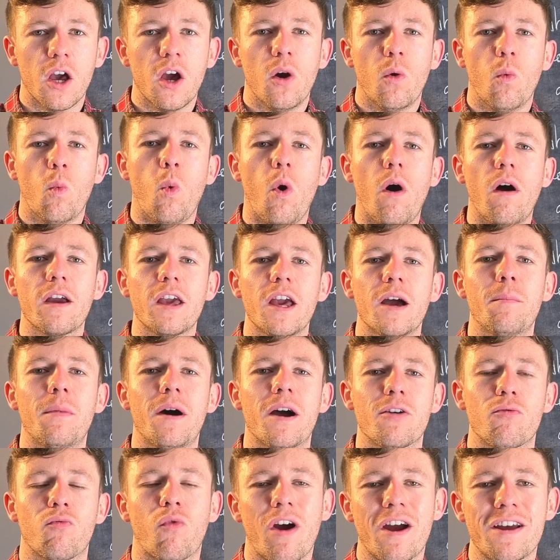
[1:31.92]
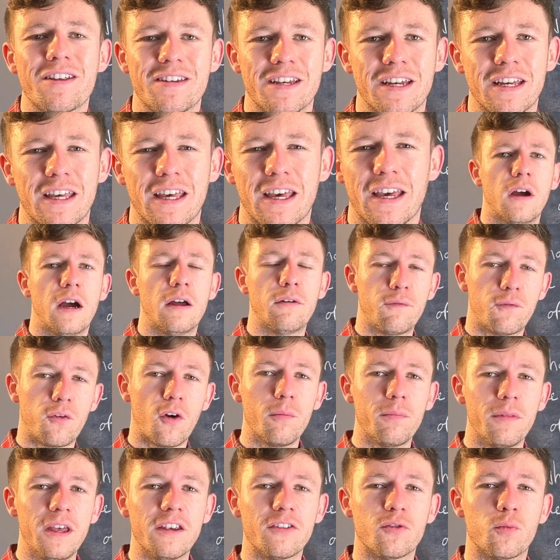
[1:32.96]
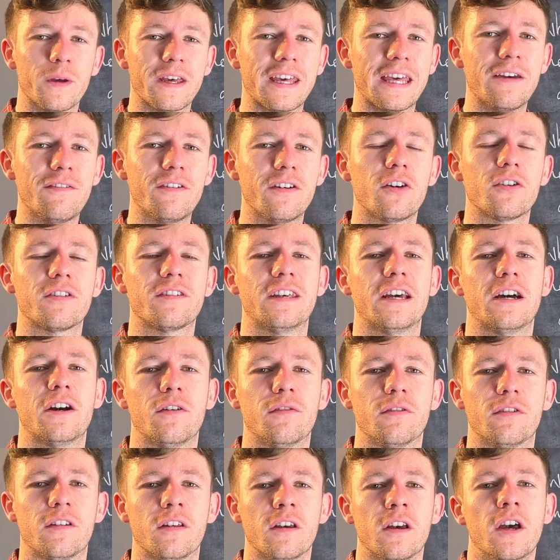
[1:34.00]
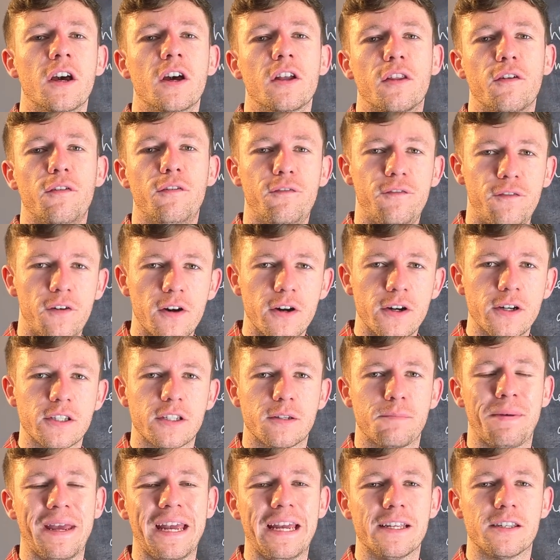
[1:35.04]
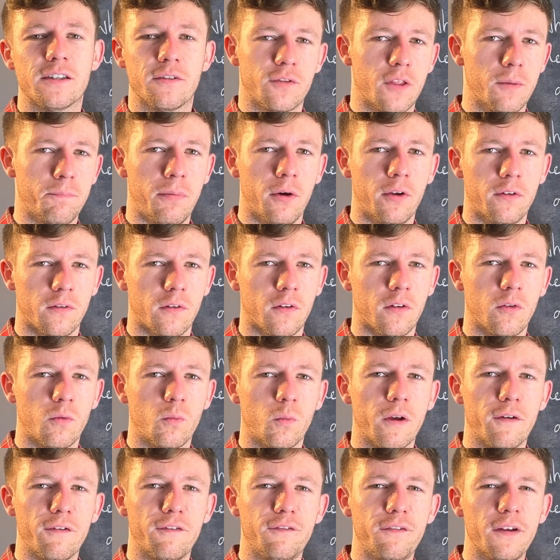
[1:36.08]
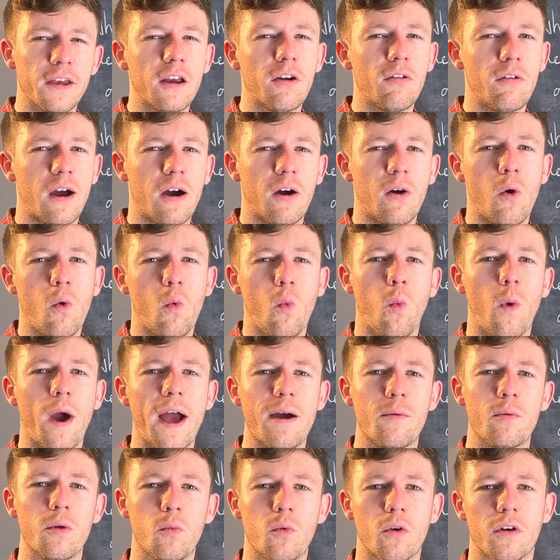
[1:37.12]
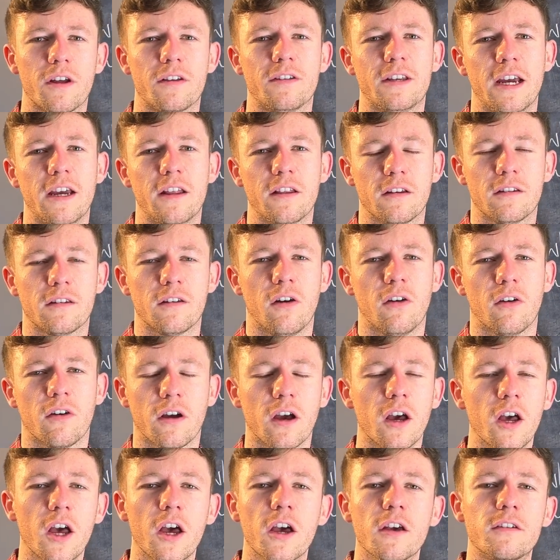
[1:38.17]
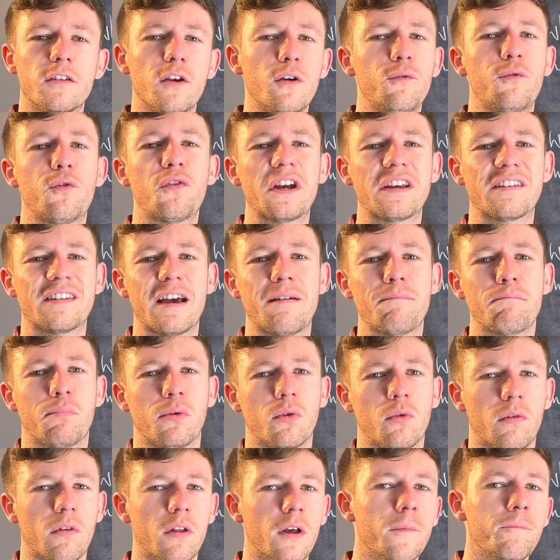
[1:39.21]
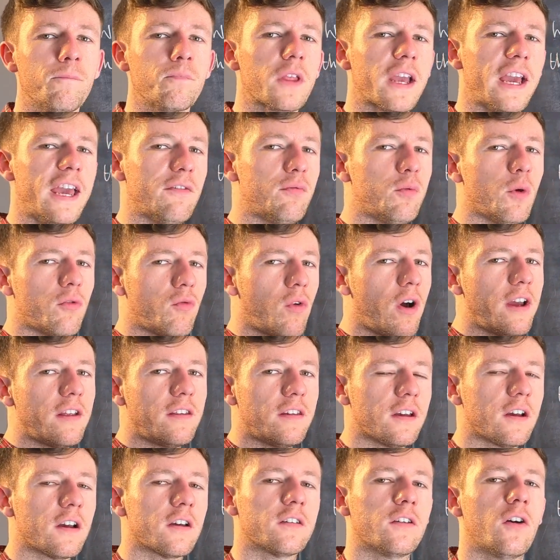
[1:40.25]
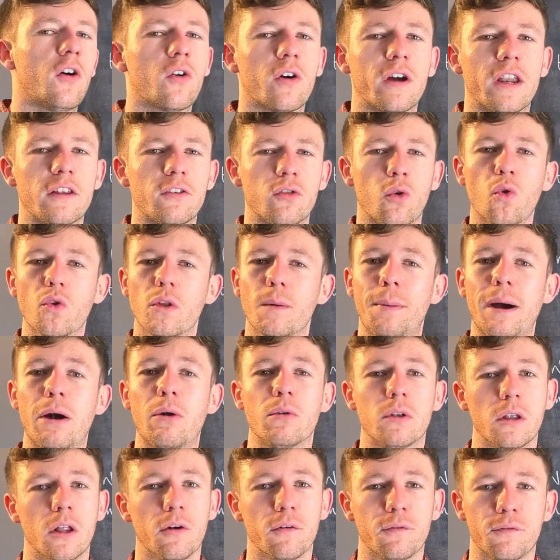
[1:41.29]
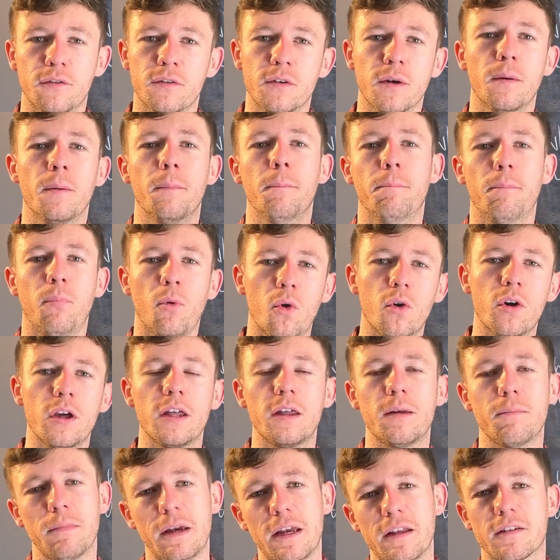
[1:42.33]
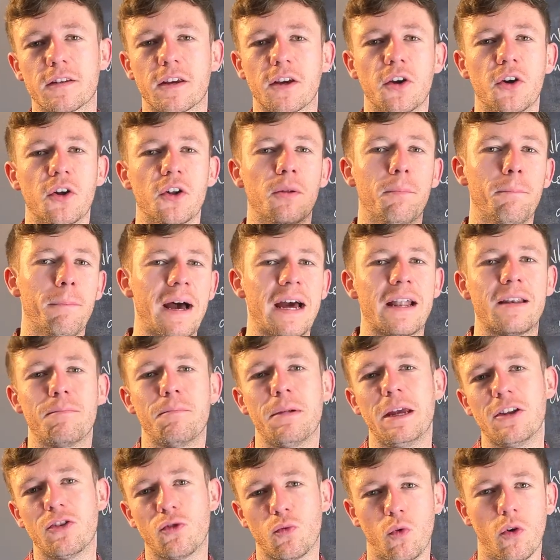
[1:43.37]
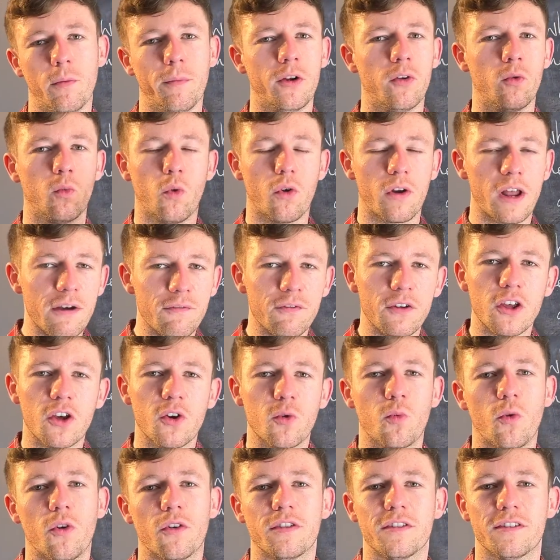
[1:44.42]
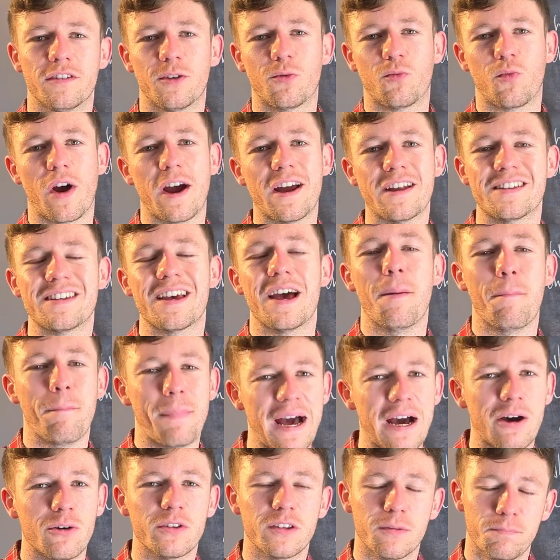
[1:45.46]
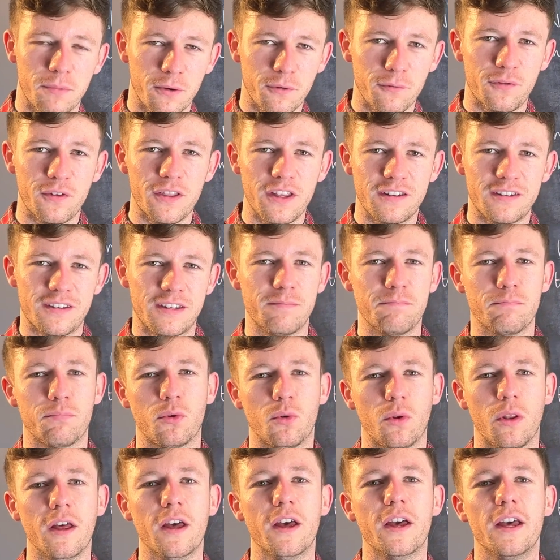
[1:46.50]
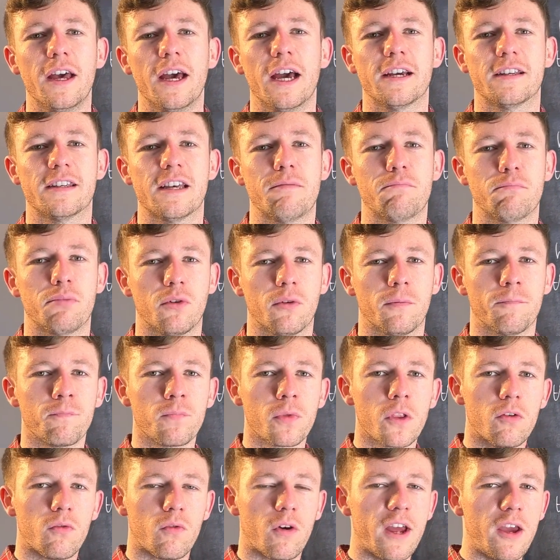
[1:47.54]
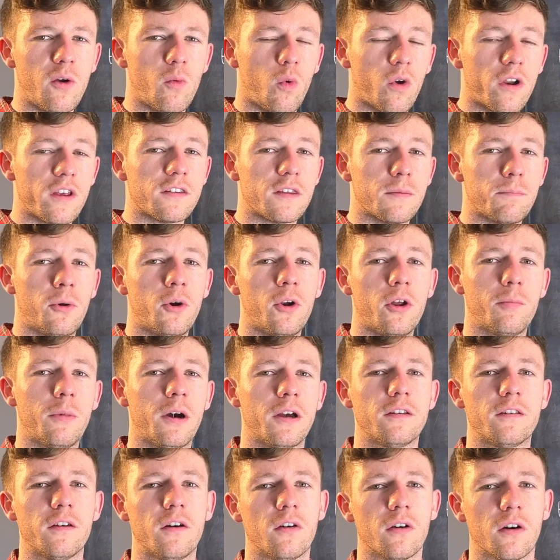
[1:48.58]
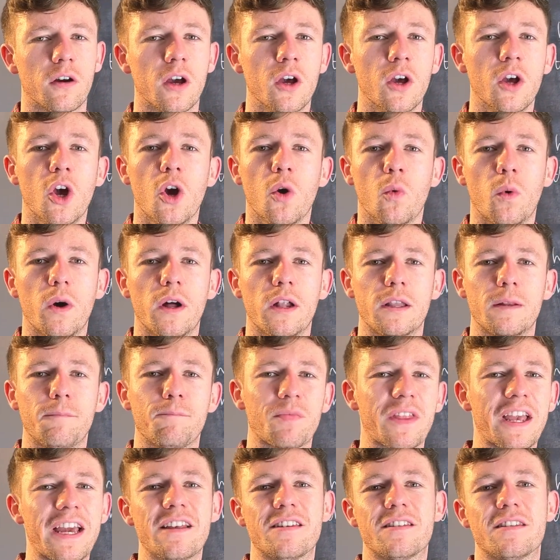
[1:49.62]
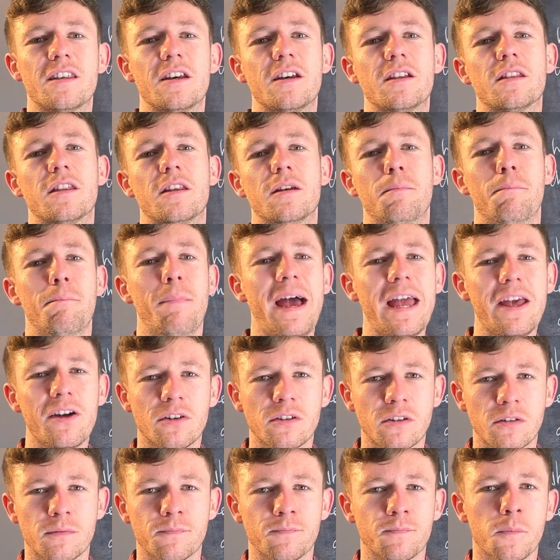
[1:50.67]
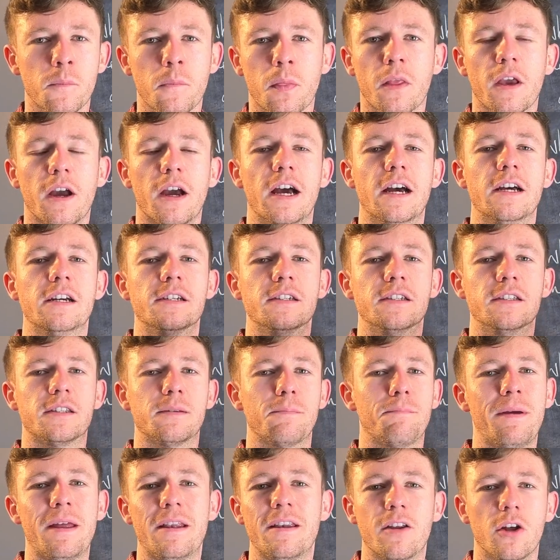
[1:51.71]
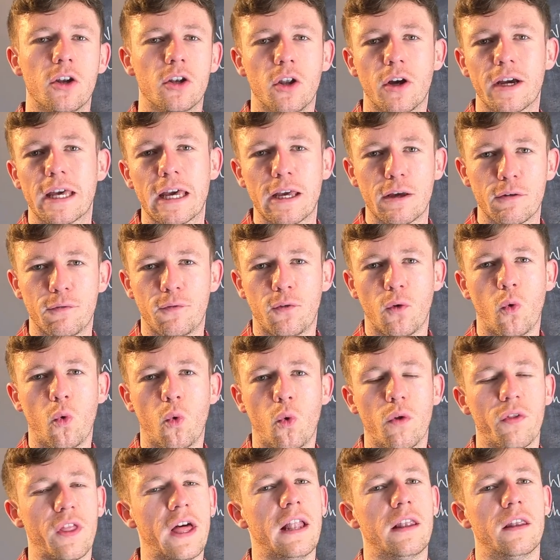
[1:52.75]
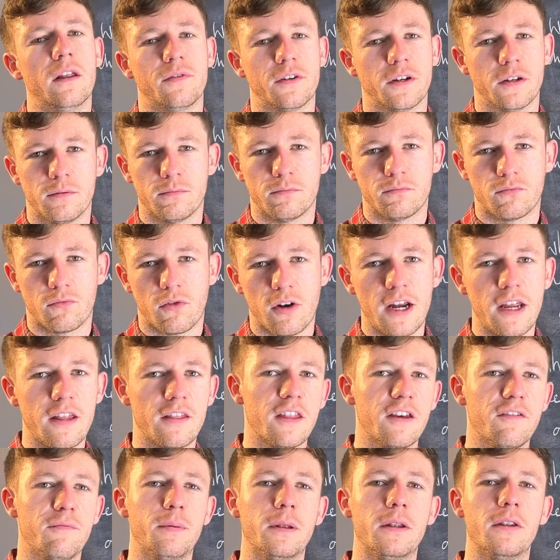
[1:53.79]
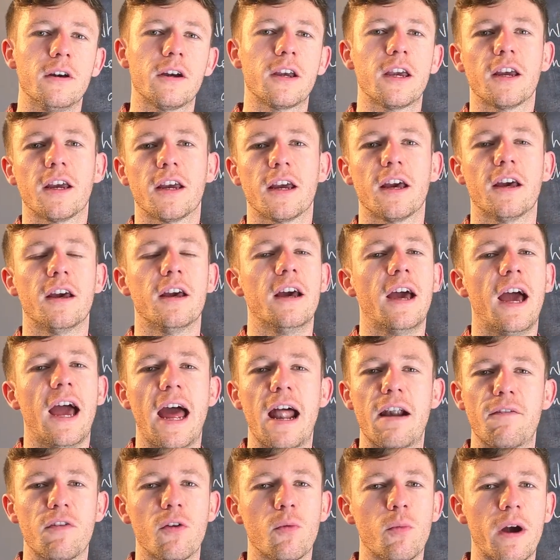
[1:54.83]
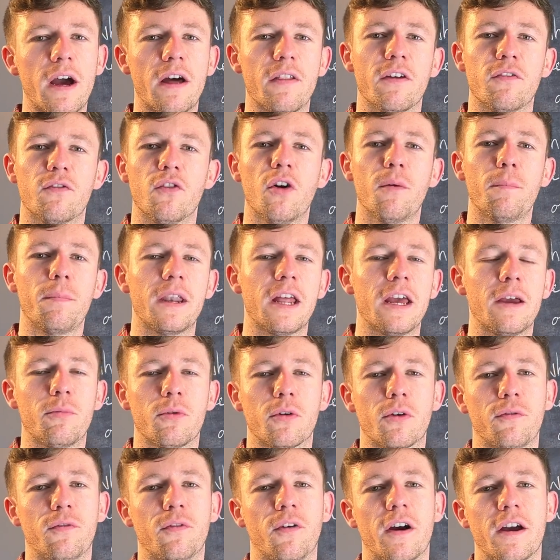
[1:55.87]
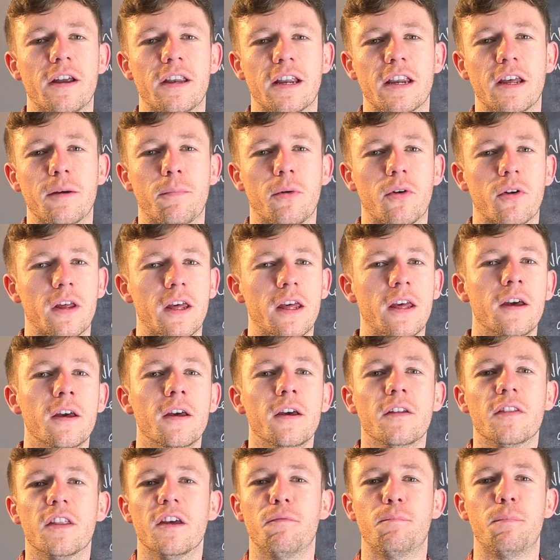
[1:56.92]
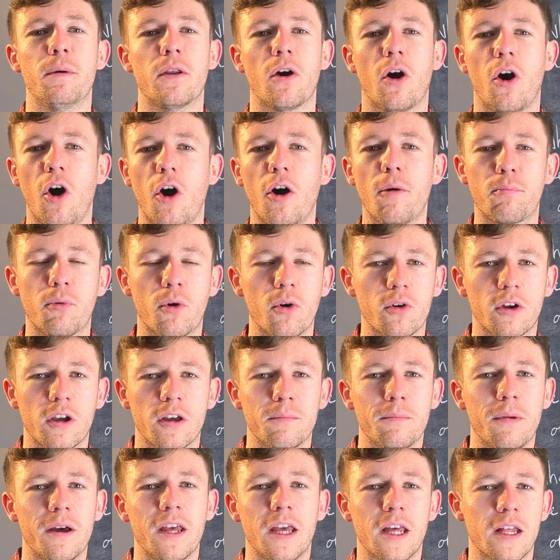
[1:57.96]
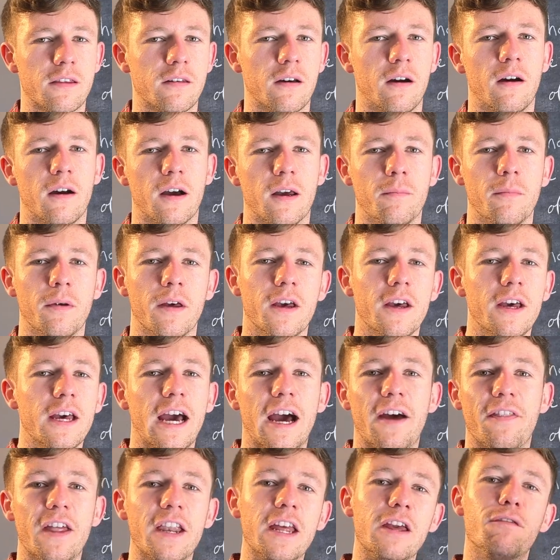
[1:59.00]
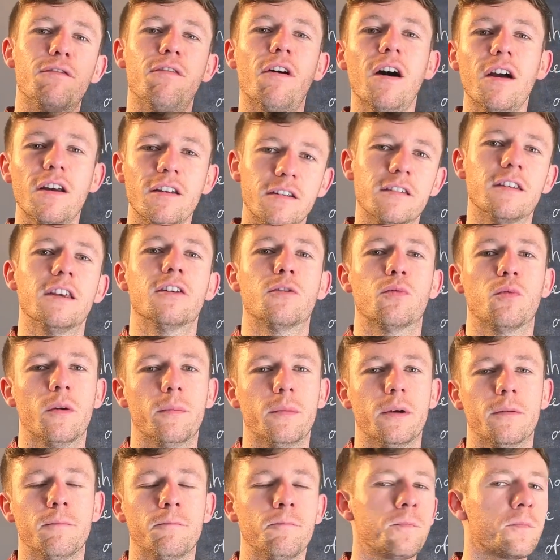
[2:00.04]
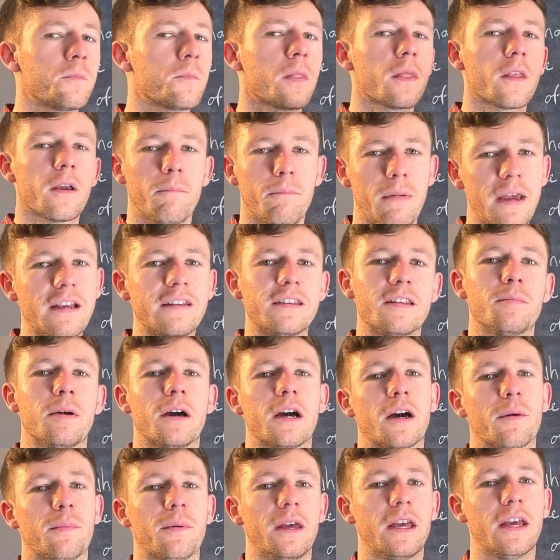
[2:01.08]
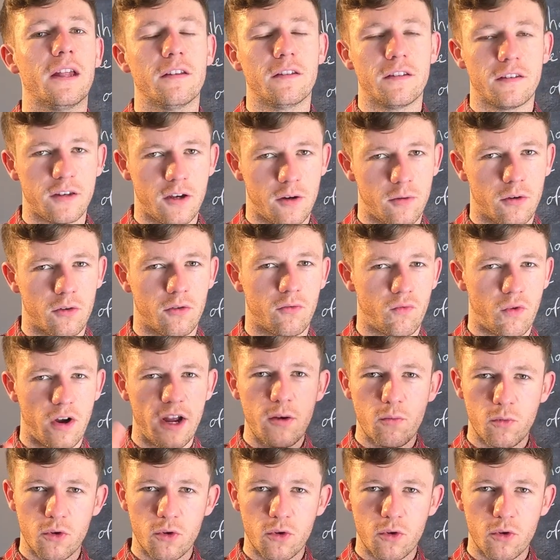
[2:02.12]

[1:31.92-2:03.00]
Why am I writing it? And from this, we give ourselves the first piece of the puzzle. We figure out where we want to take the song. So for example, if we're writing a song and it's all about love, boy meets girl, man meets woman, whatever you want to write about. But for this simple example, right, what is the point of my song? Well, it's that the male has been looking for their lover. Right? They've been looking everywhere, they've not been able to find anybody, they've been heartbroken many a time, and then he finds this woman, makes him happy, and so on, right?